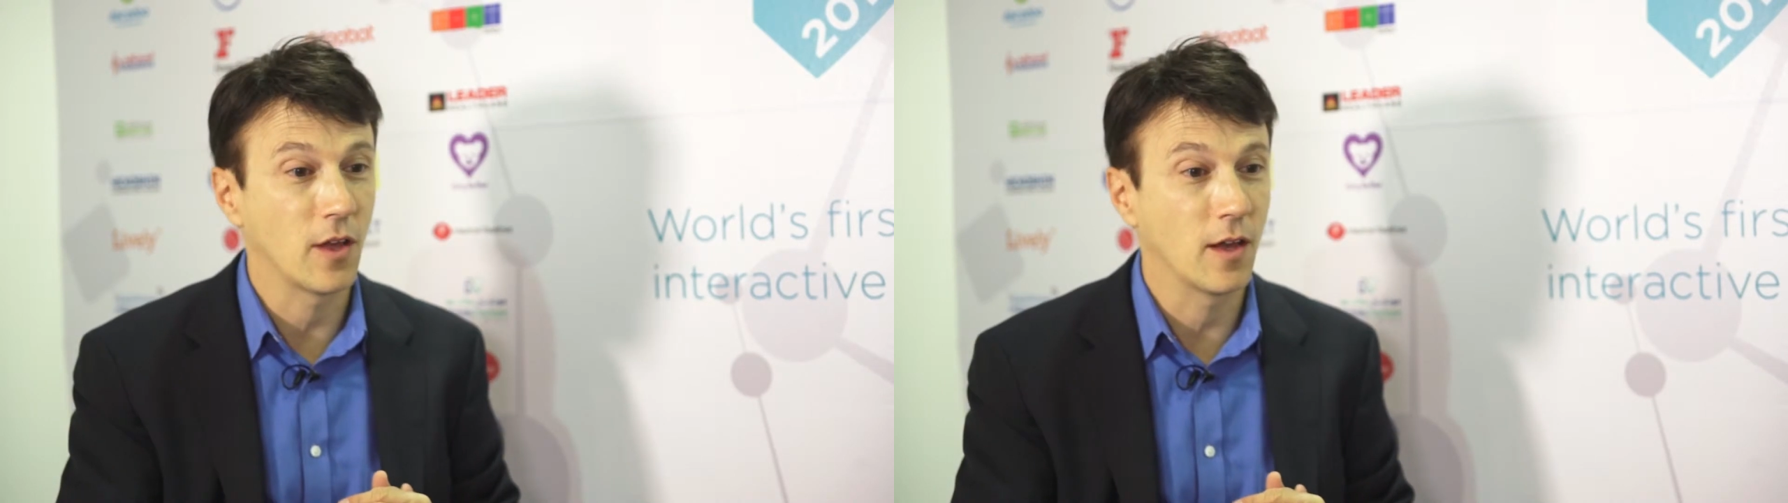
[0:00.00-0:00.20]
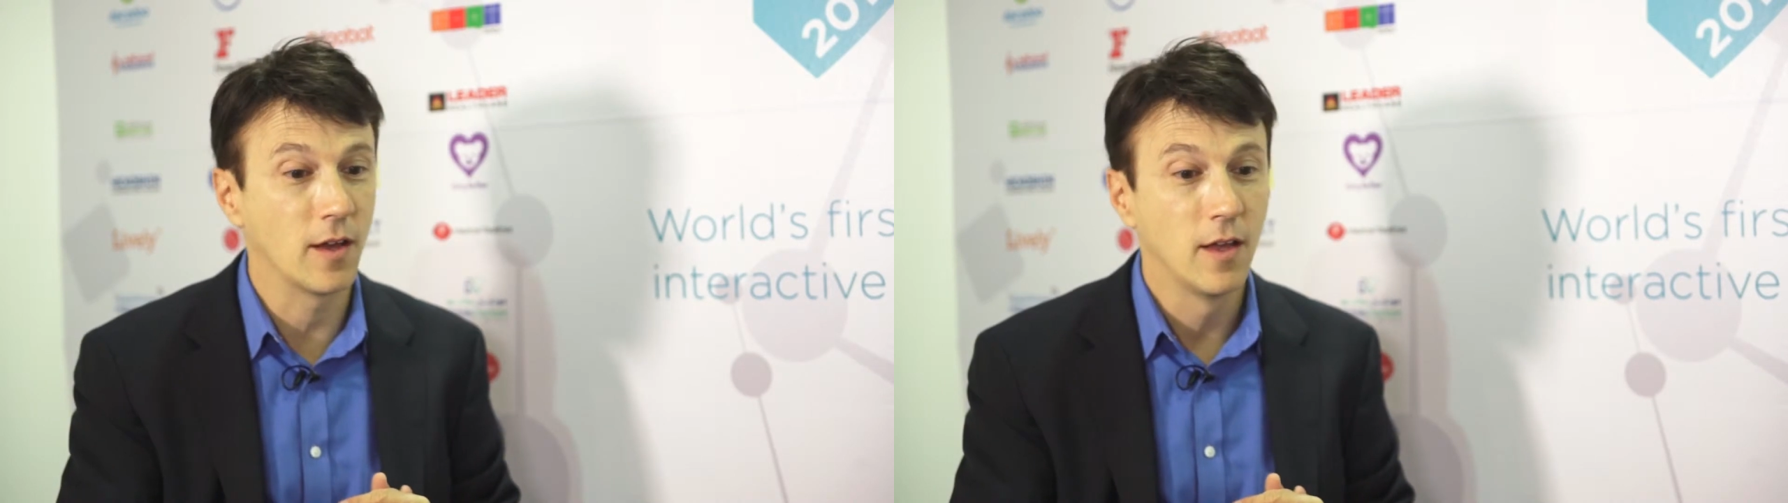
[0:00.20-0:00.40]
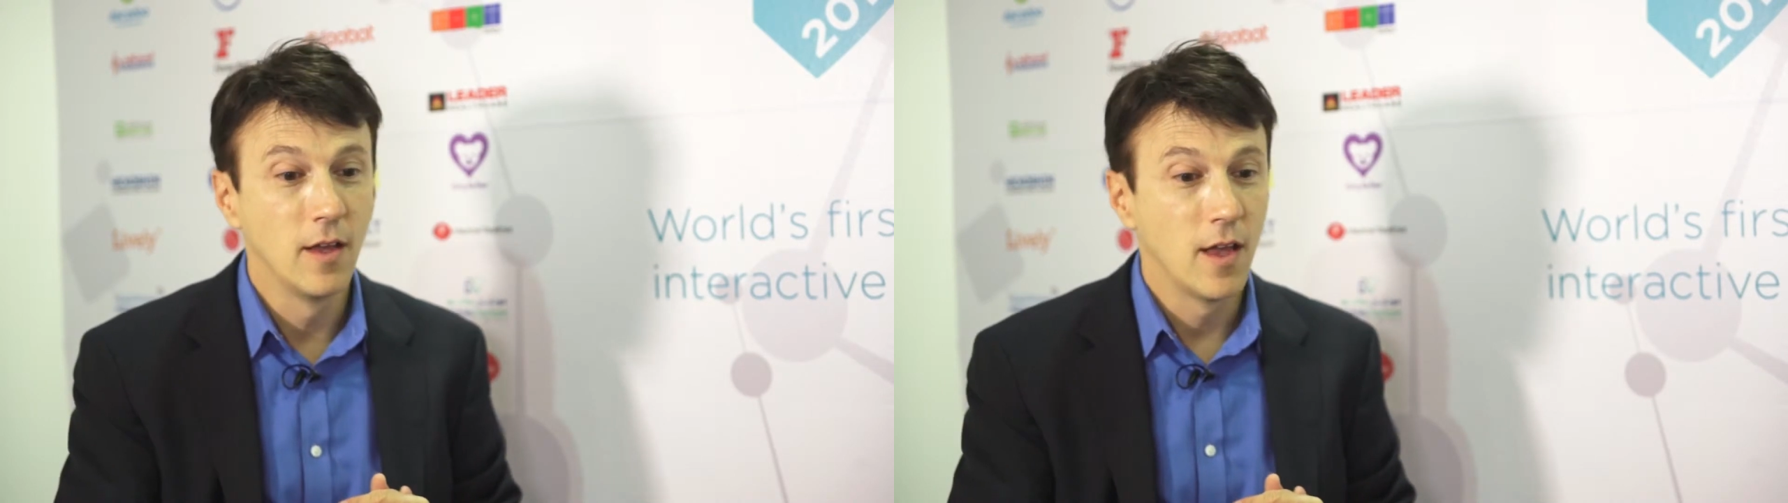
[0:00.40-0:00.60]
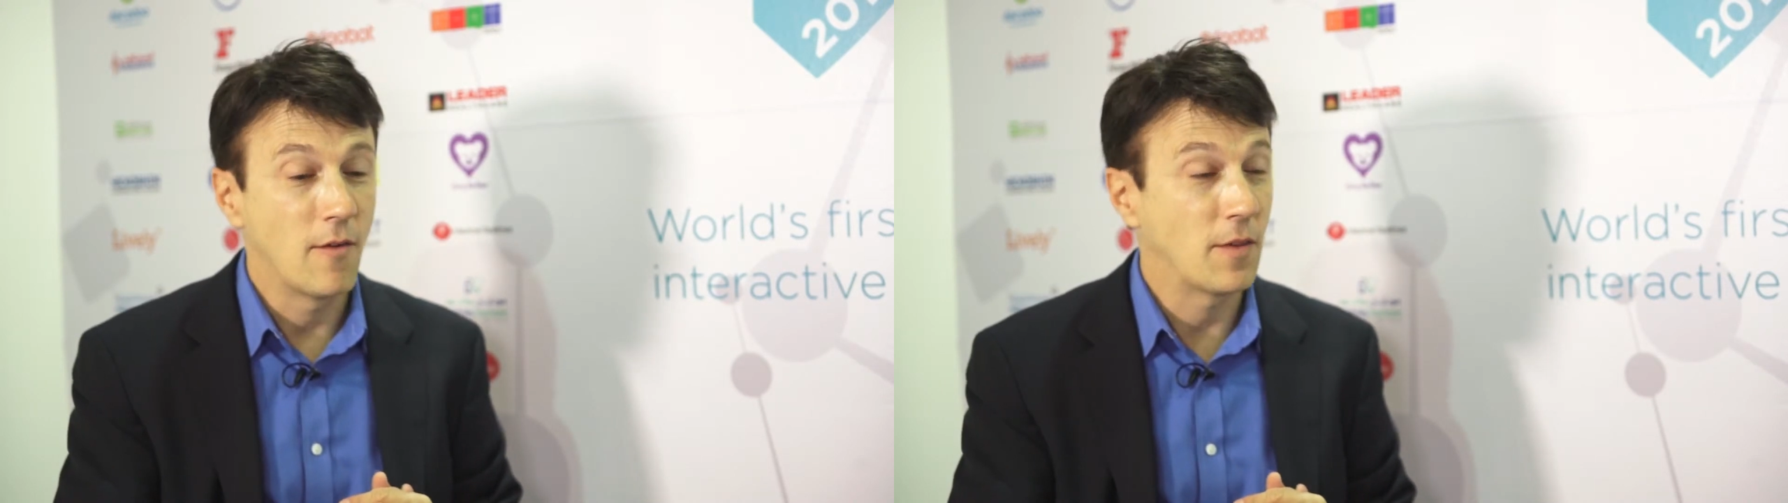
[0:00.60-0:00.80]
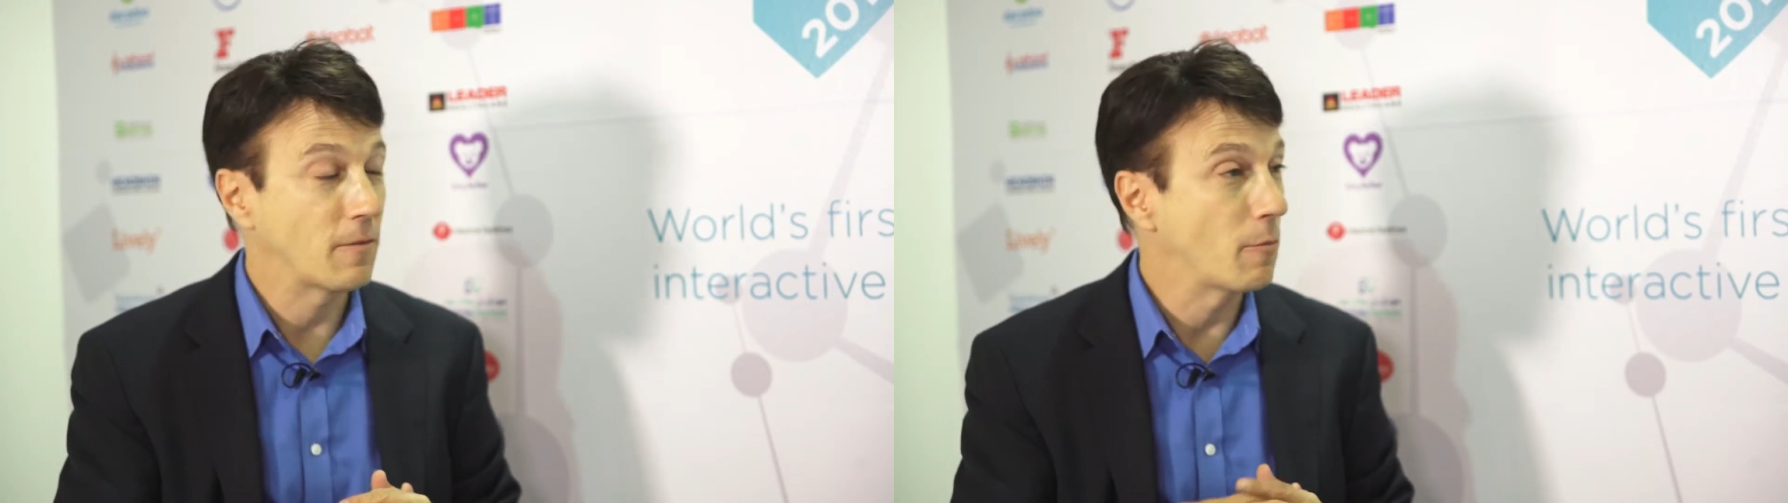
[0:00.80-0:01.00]

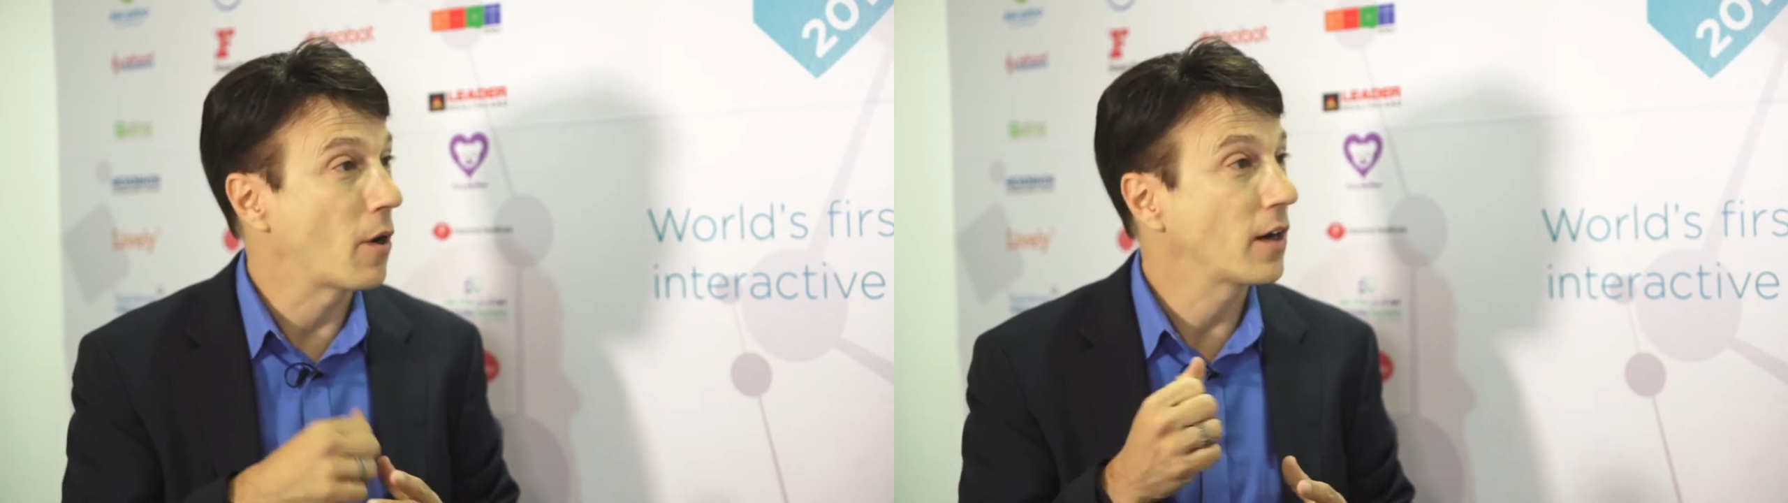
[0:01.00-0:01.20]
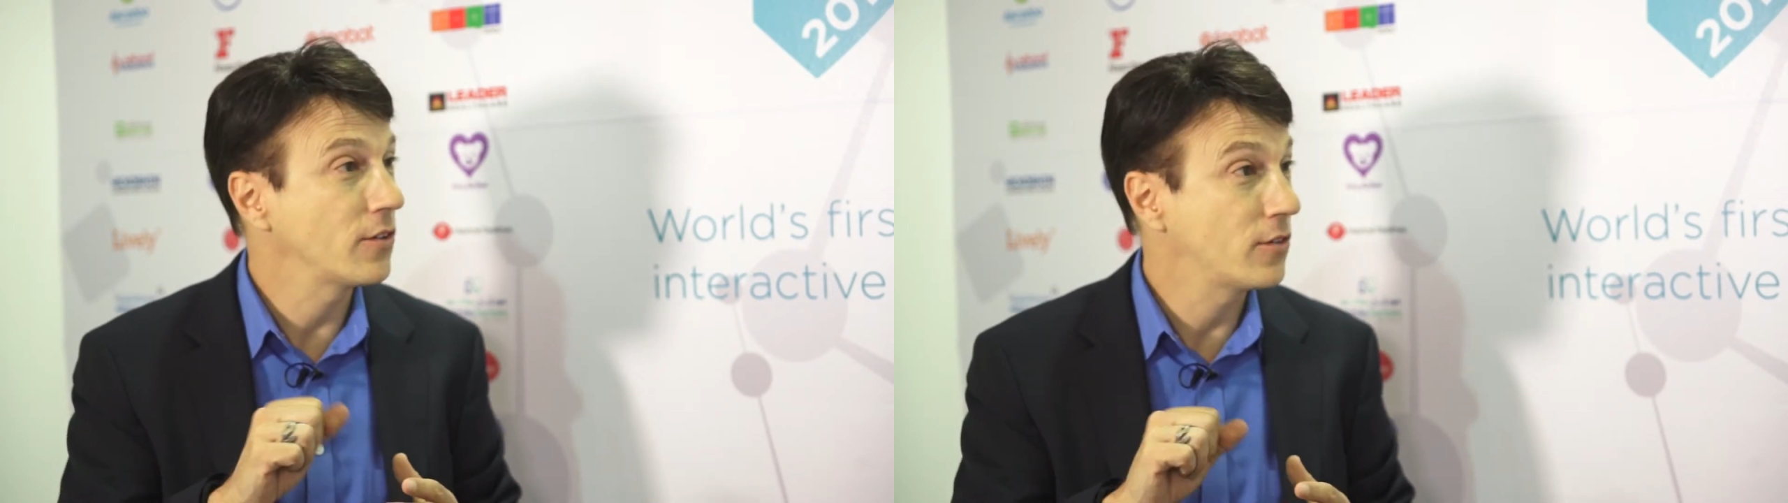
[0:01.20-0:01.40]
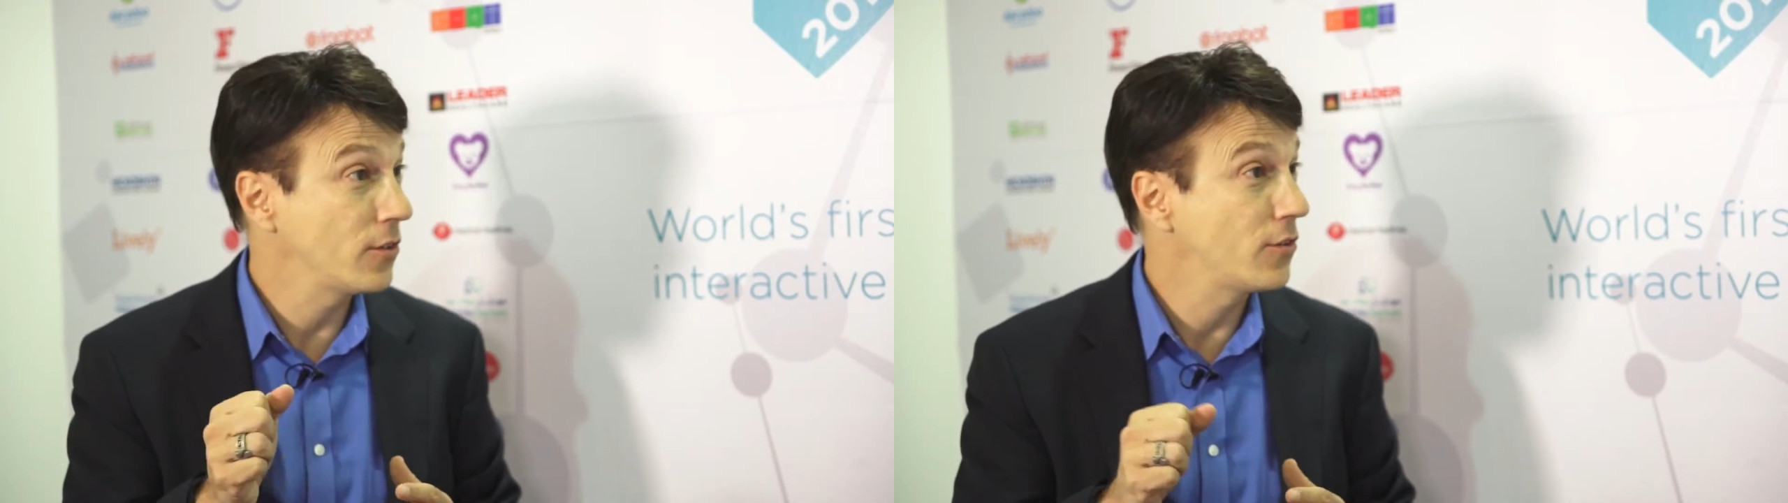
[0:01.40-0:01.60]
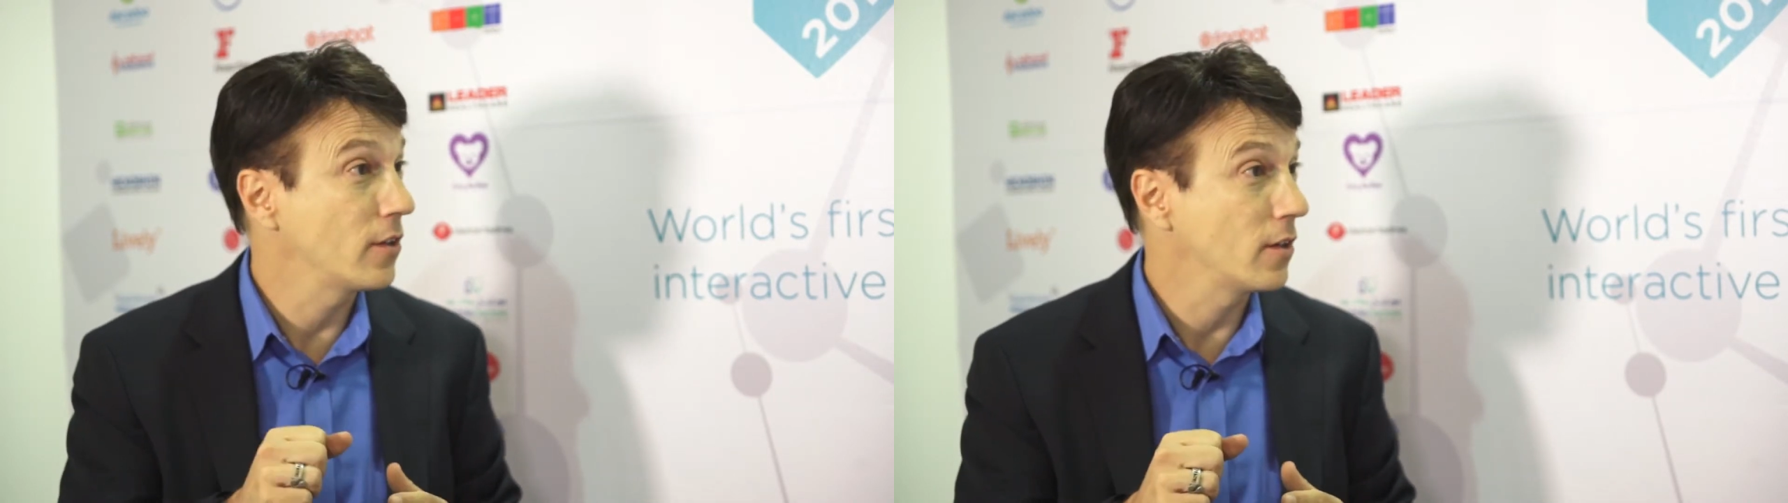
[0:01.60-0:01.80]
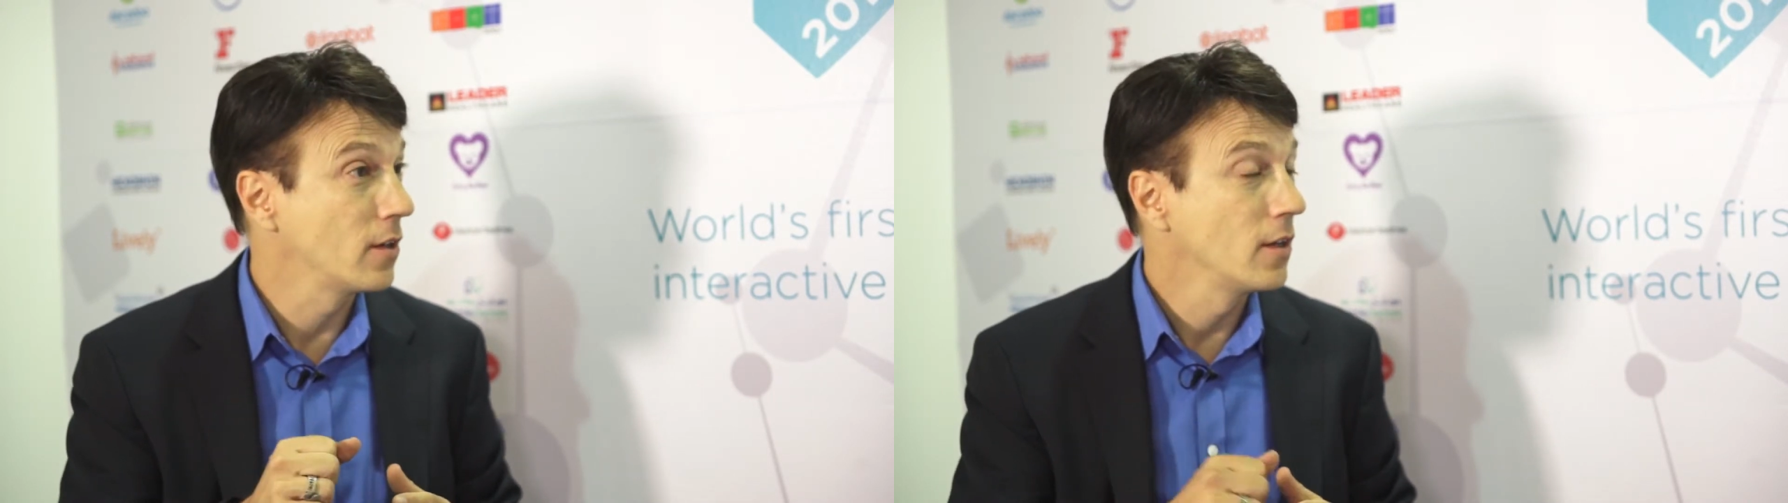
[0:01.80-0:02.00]
everything from Parkinson's
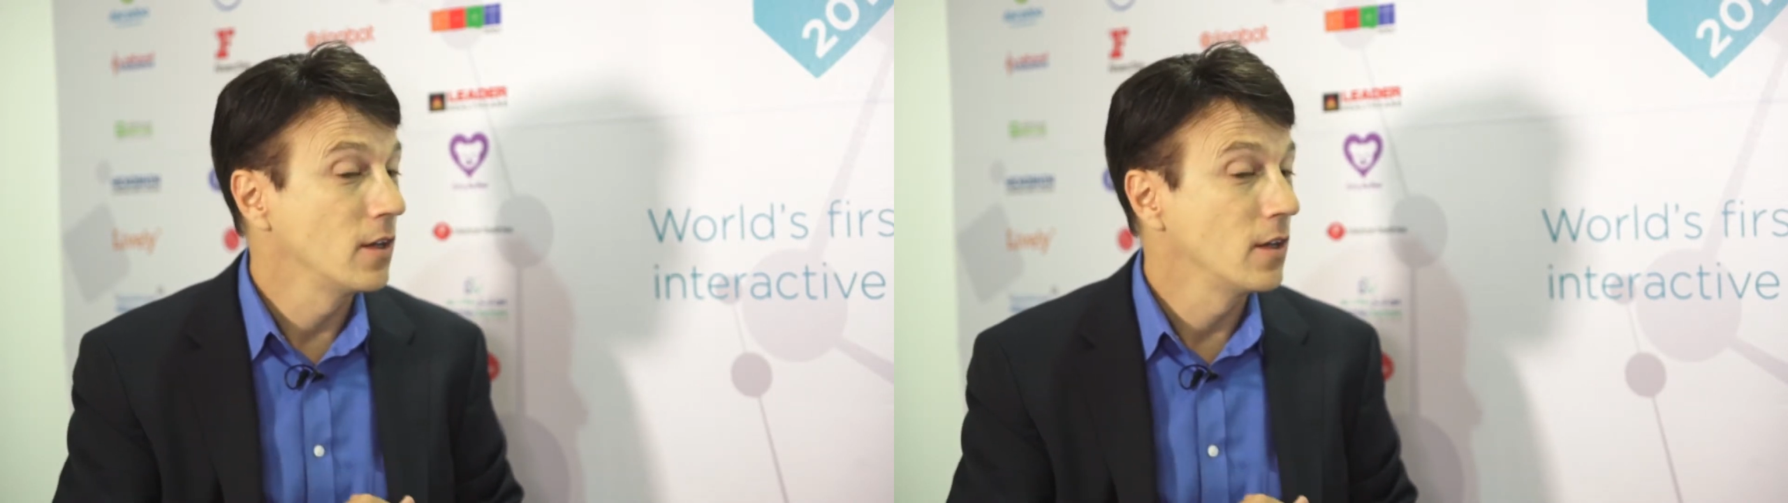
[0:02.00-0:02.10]
to